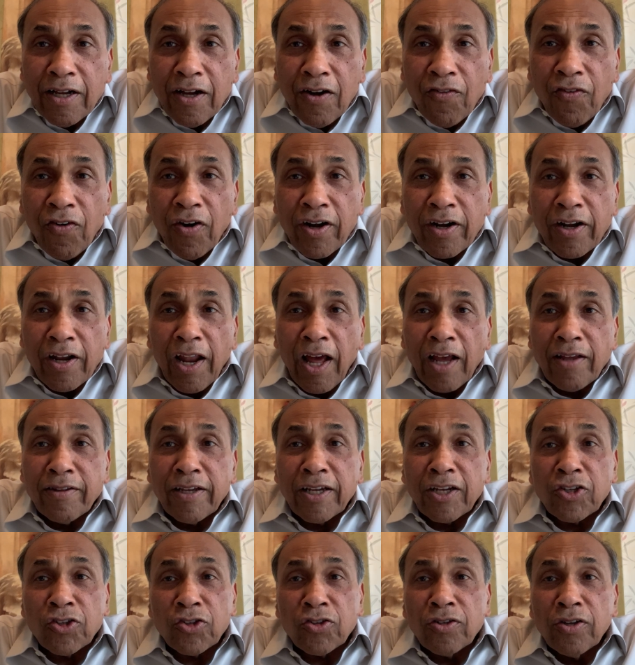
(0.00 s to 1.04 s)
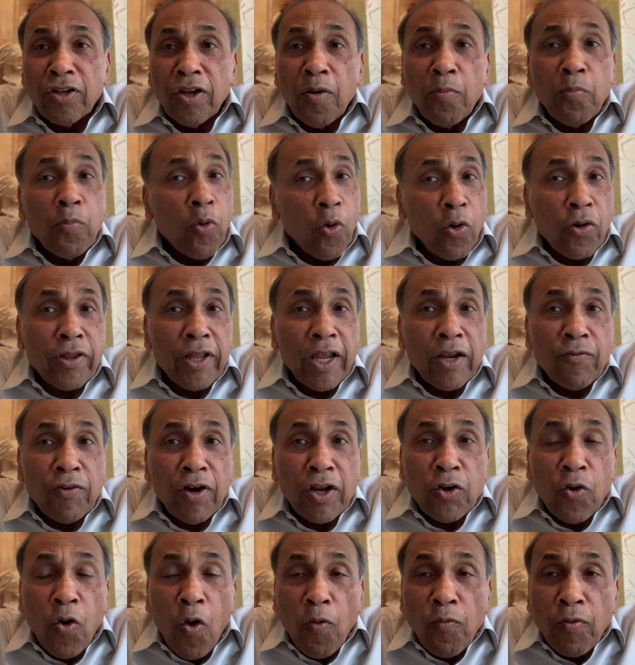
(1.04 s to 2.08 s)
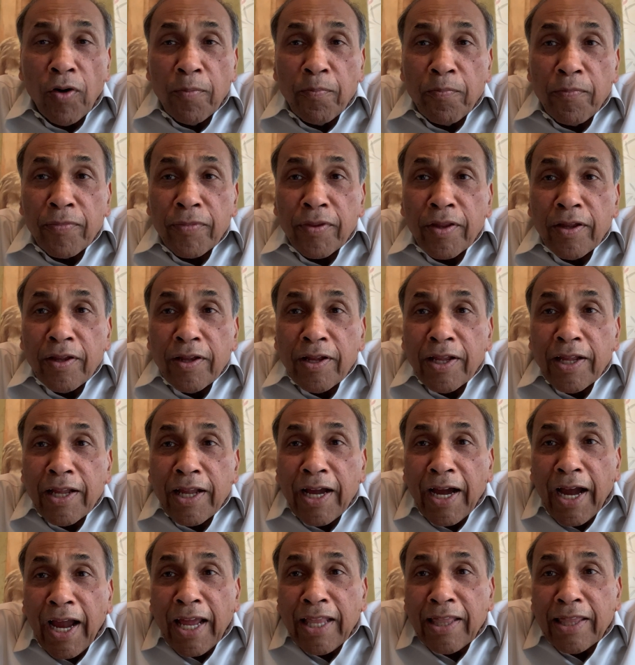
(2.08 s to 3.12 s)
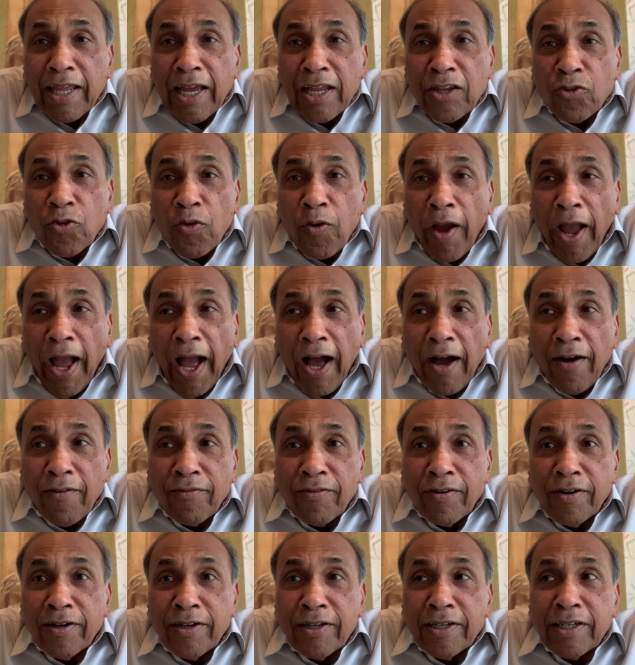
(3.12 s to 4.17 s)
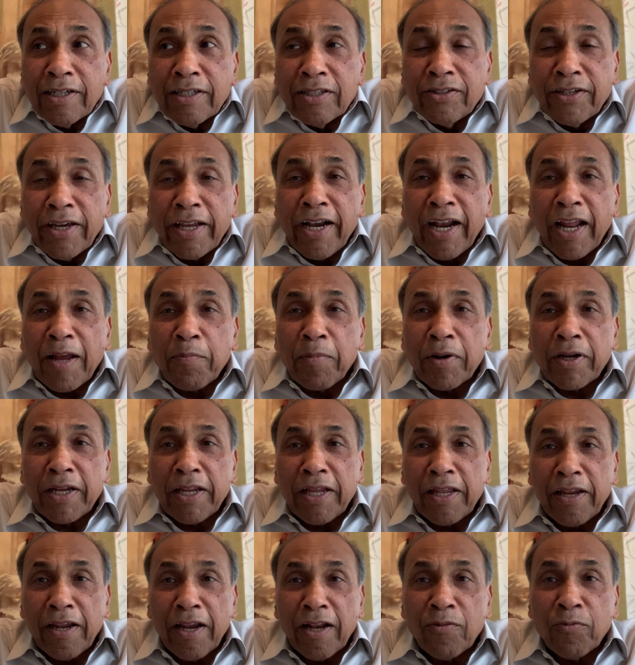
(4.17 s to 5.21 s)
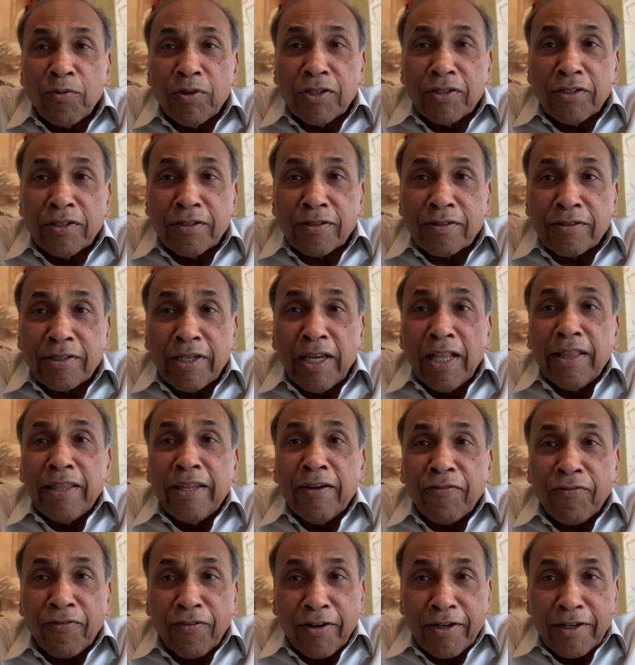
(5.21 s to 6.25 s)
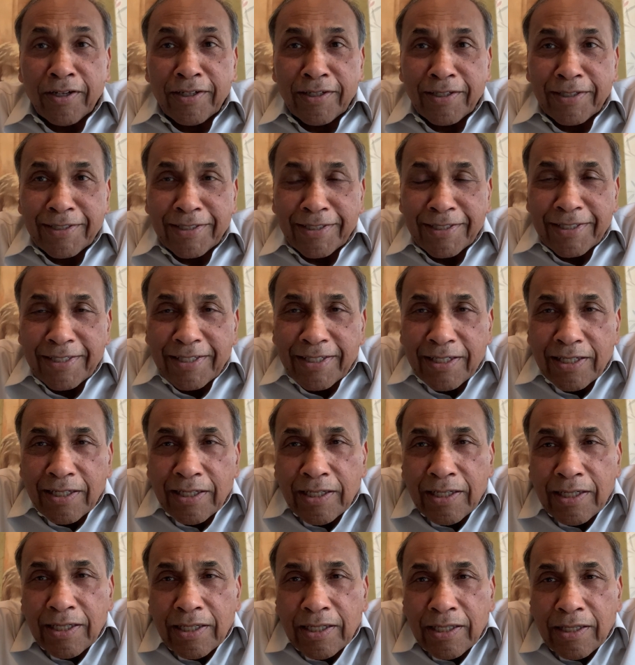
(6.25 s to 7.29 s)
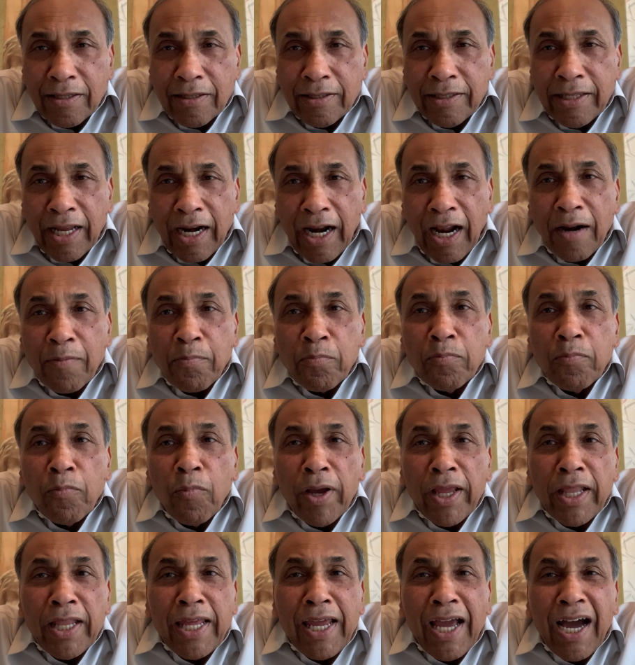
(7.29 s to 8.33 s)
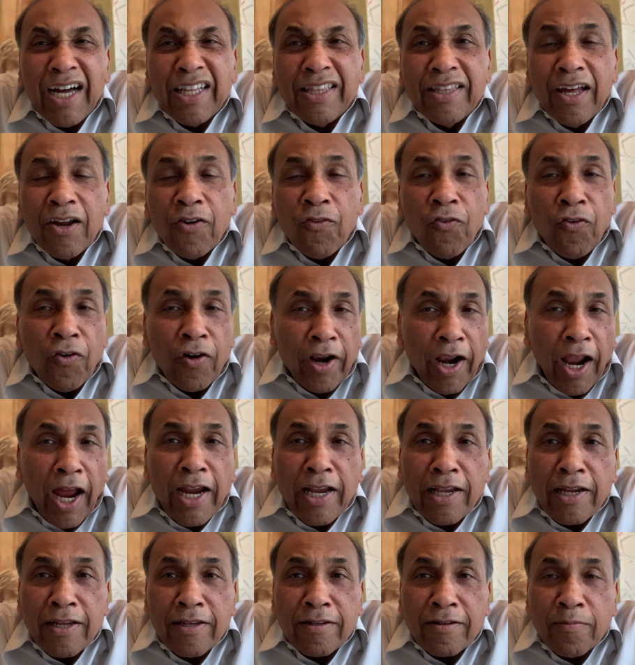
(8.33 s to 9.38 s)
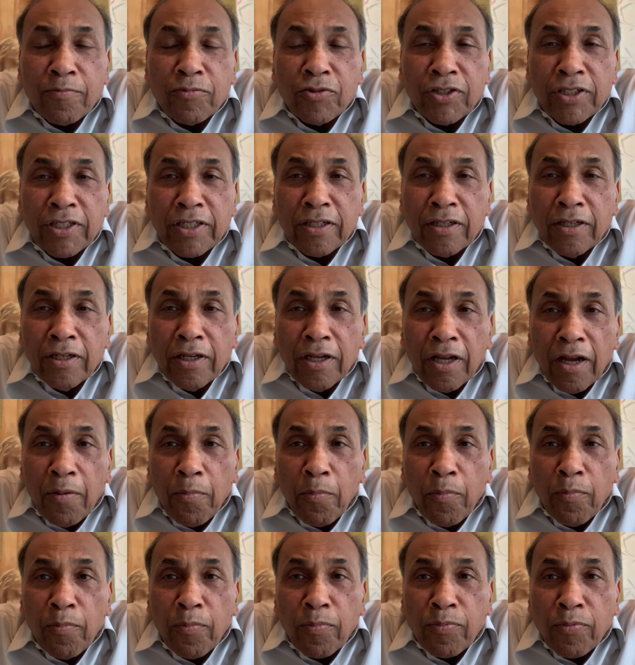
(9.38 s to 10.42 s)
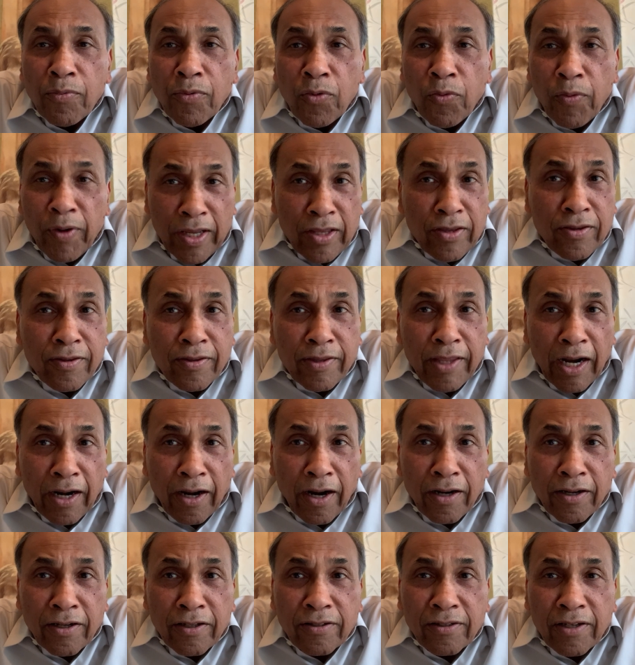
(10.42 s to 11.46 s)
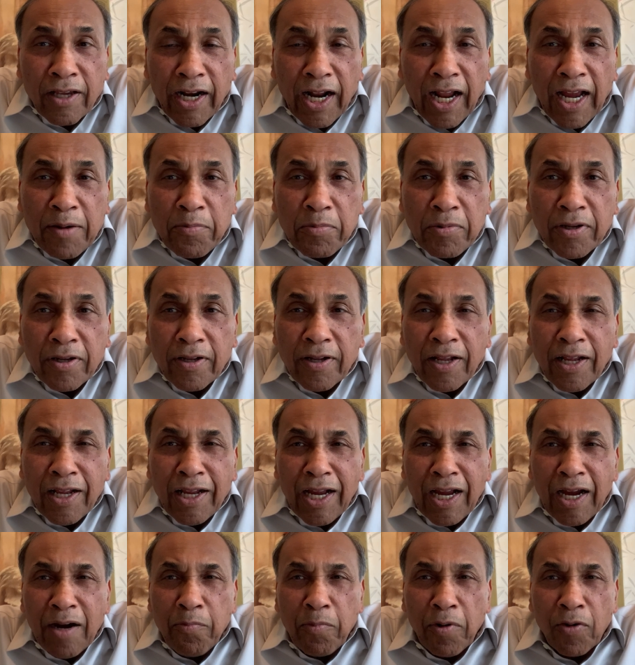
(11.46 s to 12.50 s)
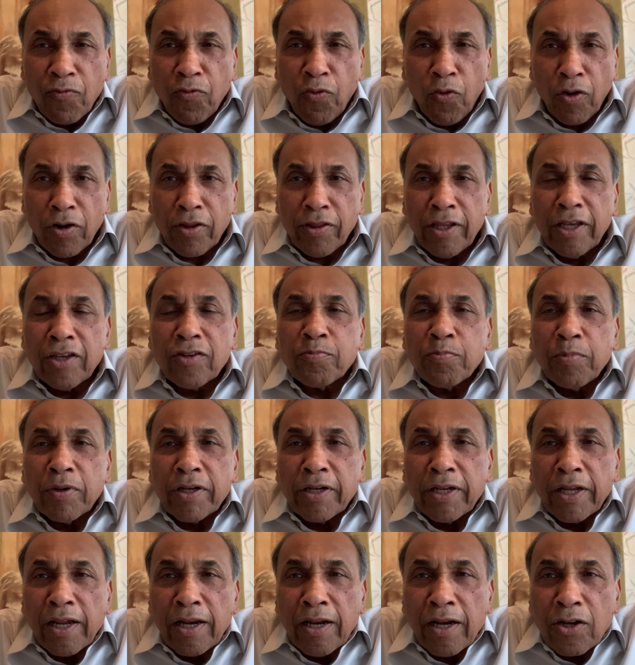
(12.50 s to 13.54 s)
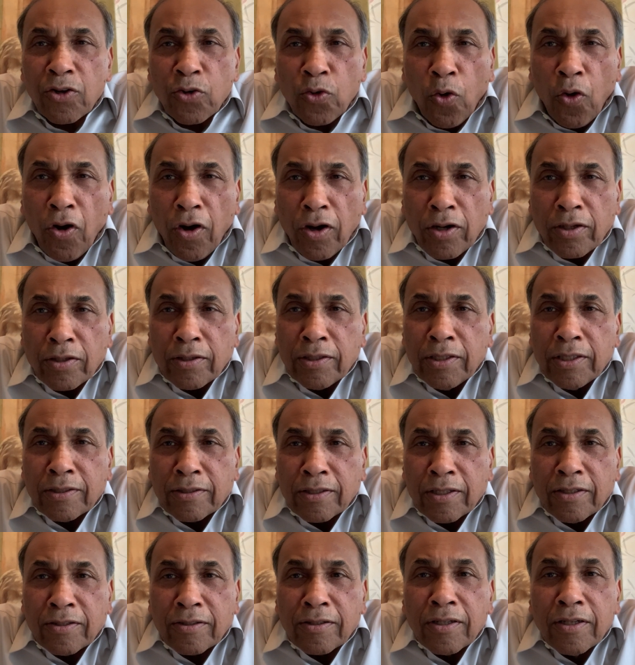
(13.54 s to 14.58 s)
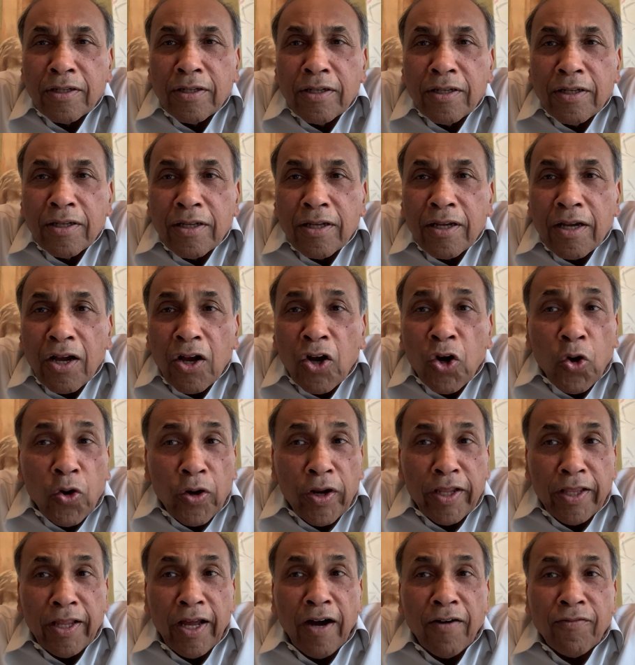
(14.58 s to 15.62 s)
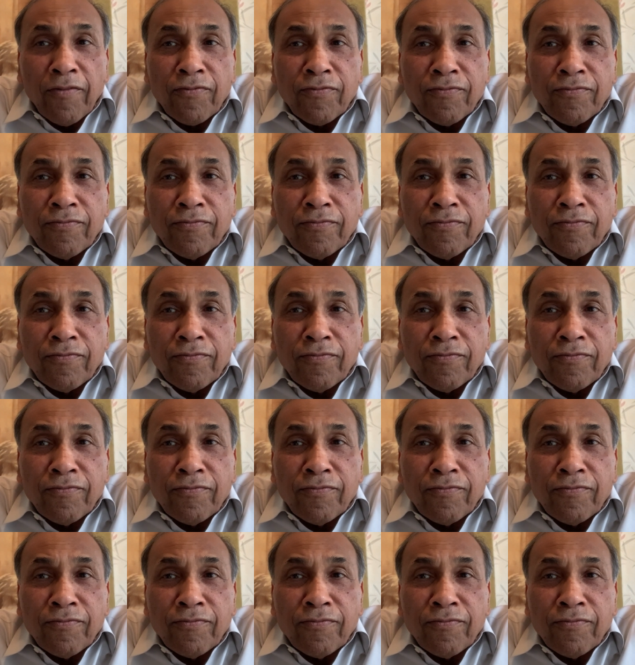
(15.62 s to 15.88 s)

fertilizing more than one ovum, and then you have genetic material which is still different. There are many other varieties of twins that are described, but for this particular talk, this is good enough